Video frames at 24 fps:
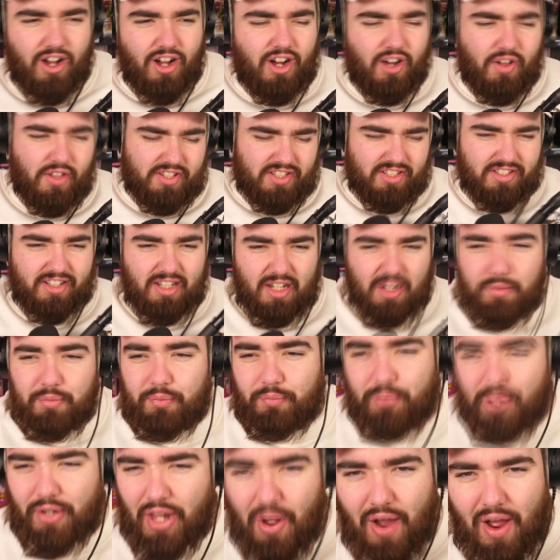Oh, this is gonna
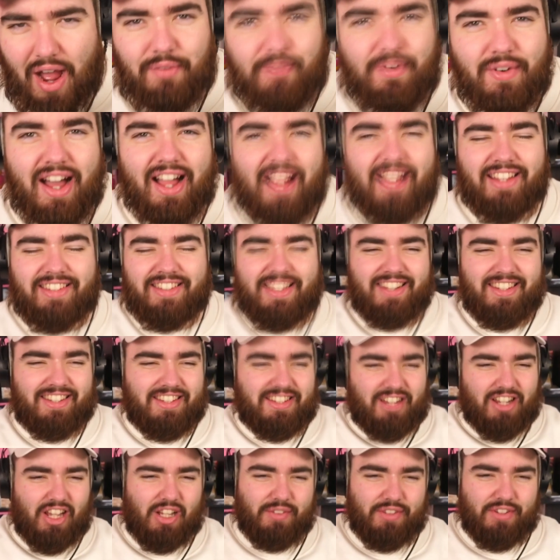blow our minds, ladies and
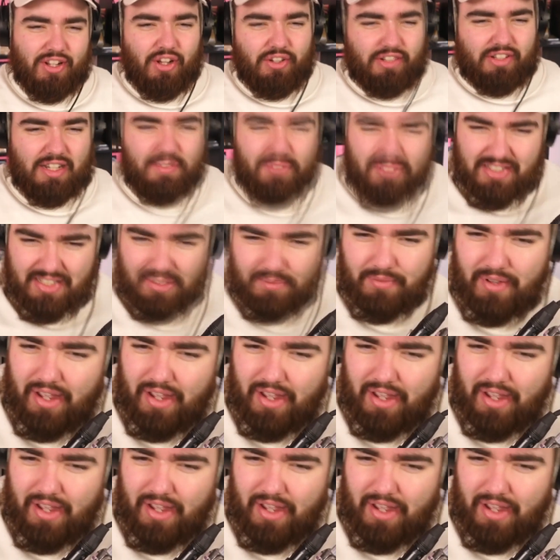gentlemen. Hold on, let me sit